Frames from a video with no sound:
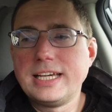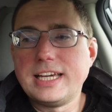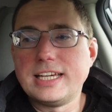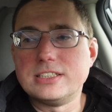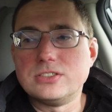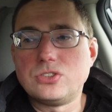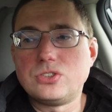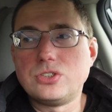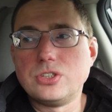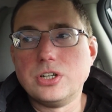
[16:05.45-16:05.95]

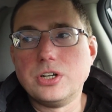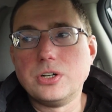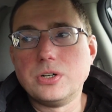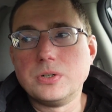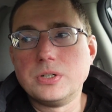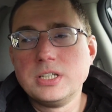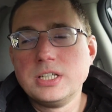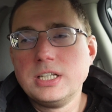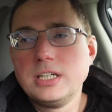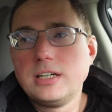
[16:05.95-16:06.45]
And
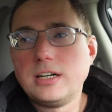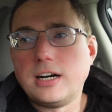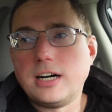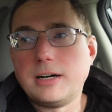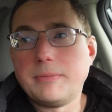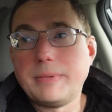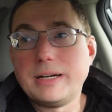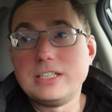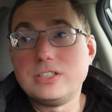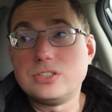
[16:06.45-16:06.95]
so
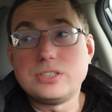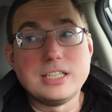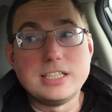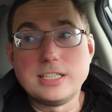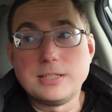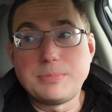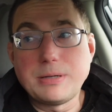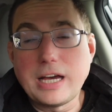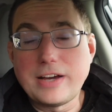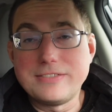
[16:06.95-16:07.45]
I just
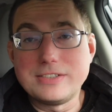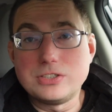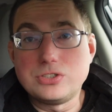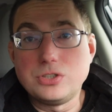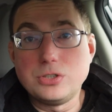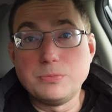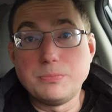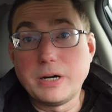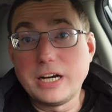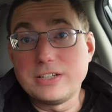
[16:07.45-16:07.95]
end up having
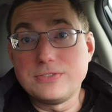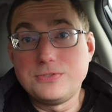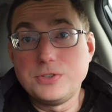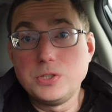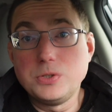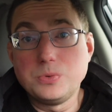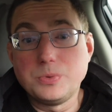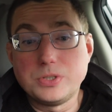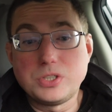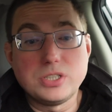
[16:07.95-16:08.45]
to buy
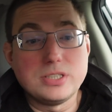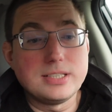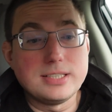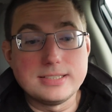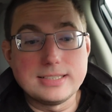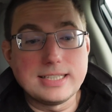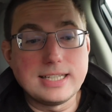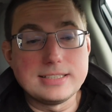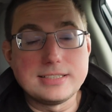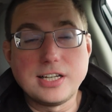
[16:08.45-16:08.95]
food, which
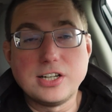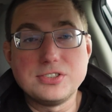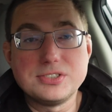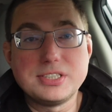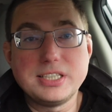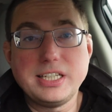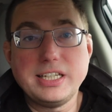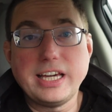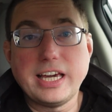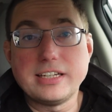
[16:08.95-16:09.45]
isn't as
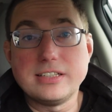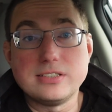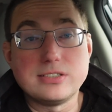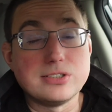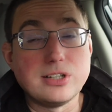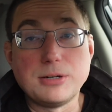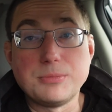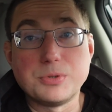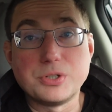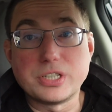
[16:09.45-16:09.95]
healthy, and
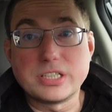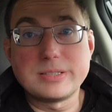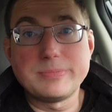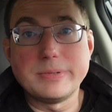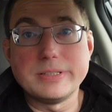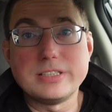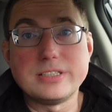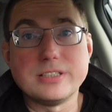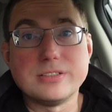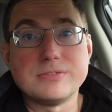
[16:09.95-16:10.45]
it's a lot more
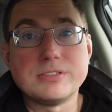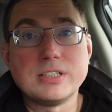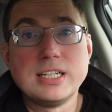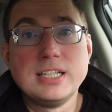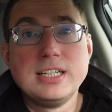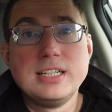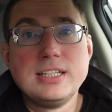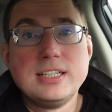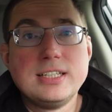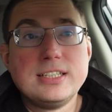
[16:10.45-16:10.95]
expensive.
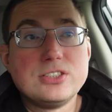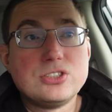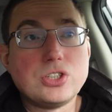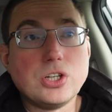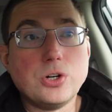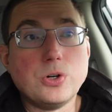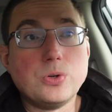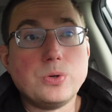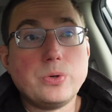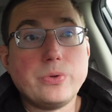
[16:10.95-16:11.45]

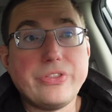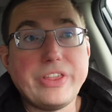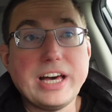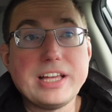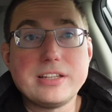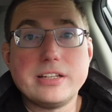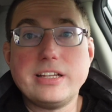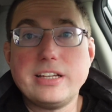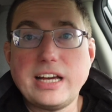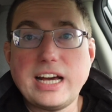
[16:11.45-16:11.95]
So
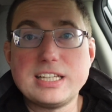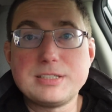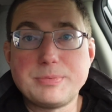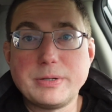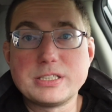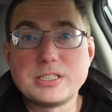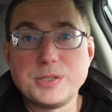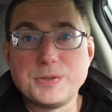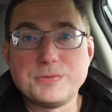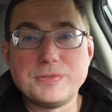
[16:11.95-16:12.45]
that
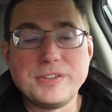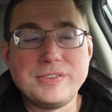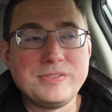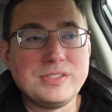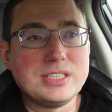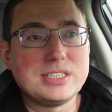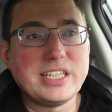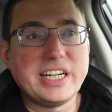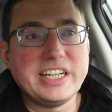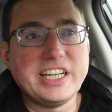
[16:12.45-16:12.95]
aspect of living
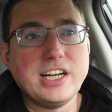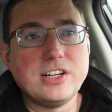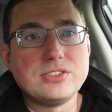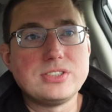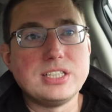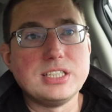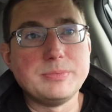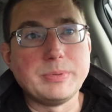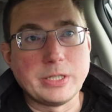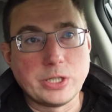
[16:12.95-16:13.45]
in the tiny
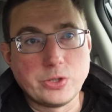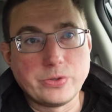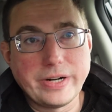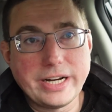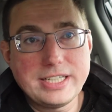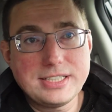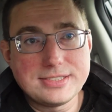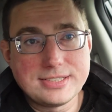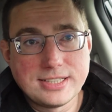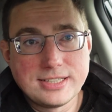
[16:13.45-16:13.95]
house has been
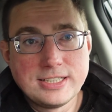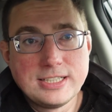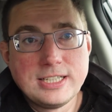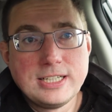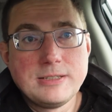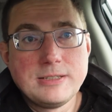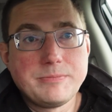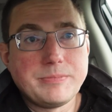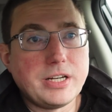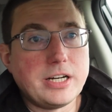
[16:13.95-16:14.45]
great,
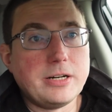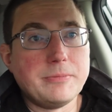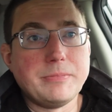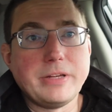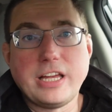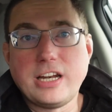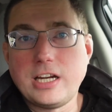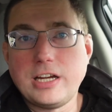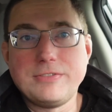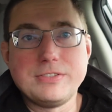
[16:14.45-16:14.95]
and
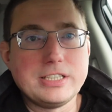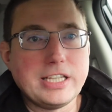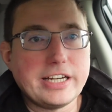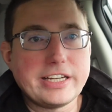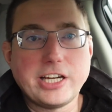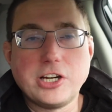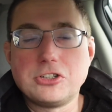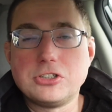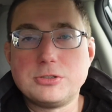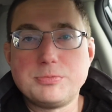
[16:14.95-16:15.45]
having
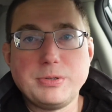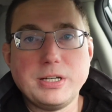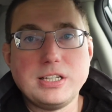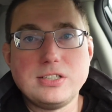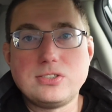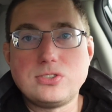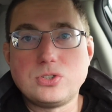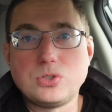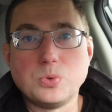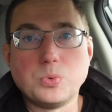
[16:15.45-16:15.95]
that counter
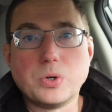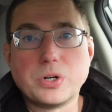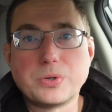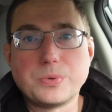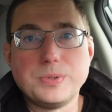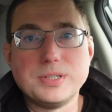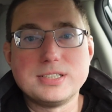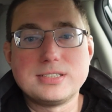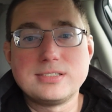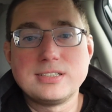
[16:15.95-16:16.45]
space to
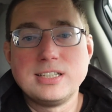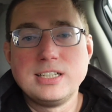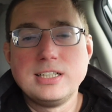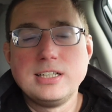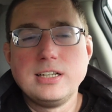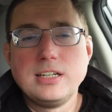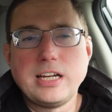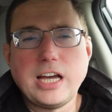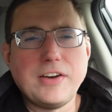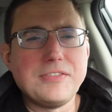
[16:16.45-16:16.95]
work with,
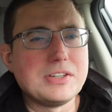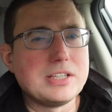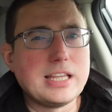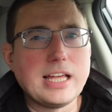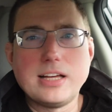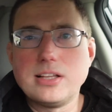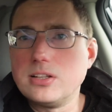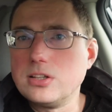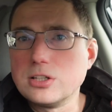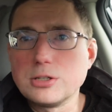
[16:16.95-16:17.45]
having
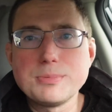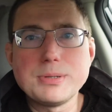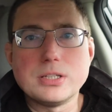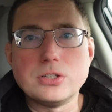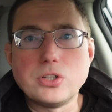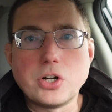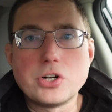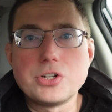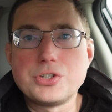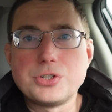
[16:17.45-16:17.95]
that little
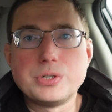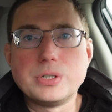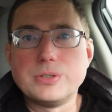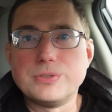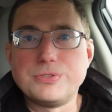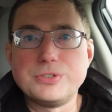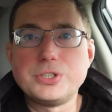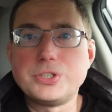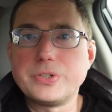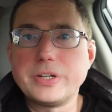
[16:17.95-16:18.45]
bit larger
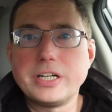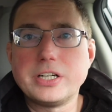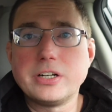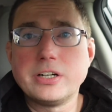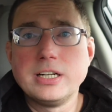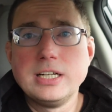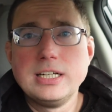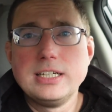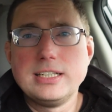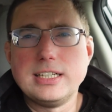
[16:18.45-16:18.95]

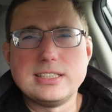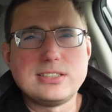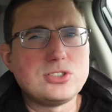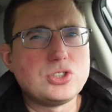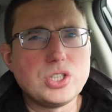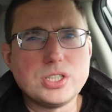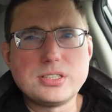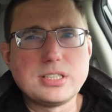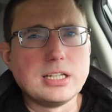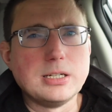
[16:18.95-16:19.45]
refrigerator. It's
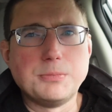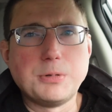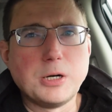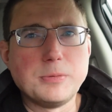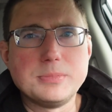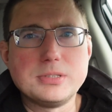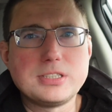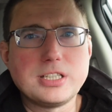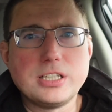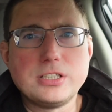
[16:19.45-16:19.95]
just an
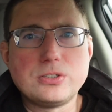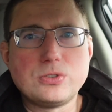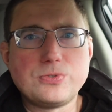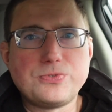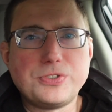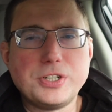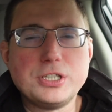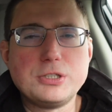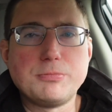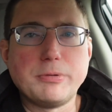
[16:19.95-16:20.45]
apartment-sized
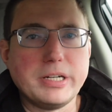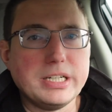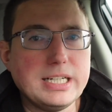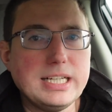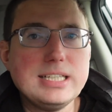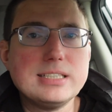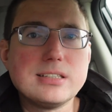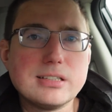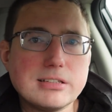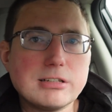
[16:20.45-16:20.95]
fridge, but it
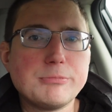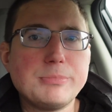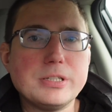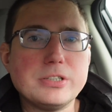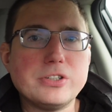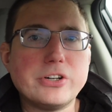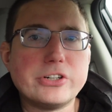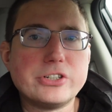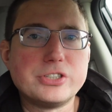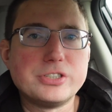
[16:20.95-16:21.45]
is a little
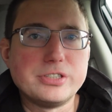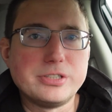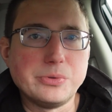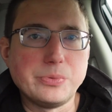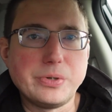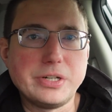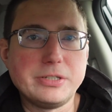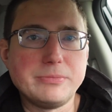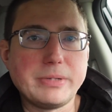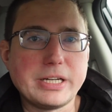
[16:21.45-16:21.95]
bit larger than
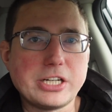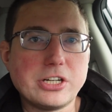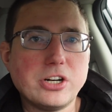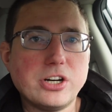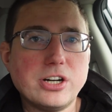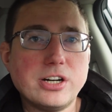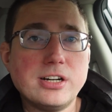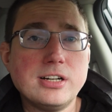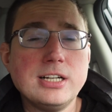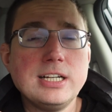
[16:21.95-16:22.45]
the one in my
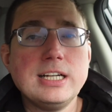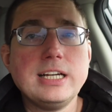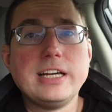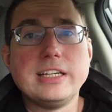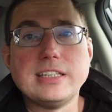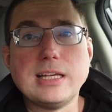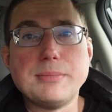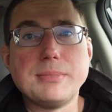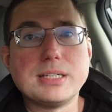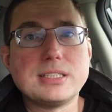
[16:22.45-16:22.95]
car,
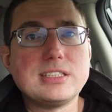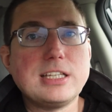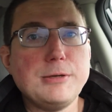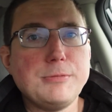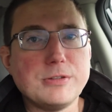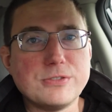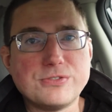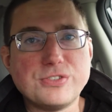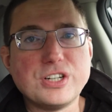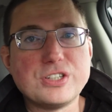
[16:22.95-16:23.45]
and that makes
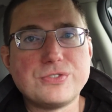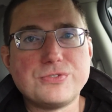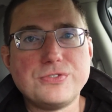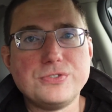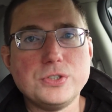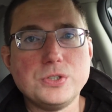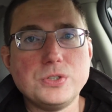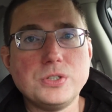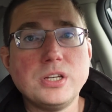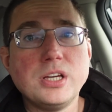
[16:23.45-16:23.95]
keeping fresh
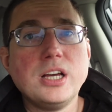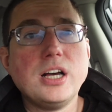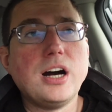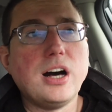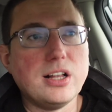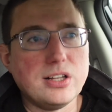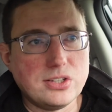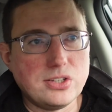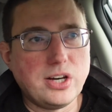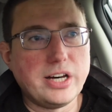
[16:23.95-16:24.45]
food
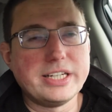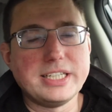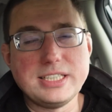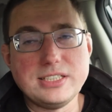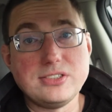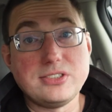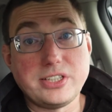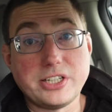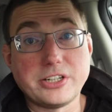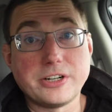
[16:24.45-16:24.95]
a lot
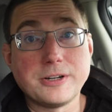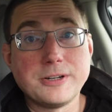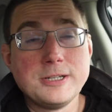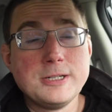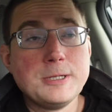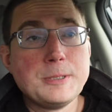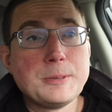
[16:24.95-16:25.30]
easier.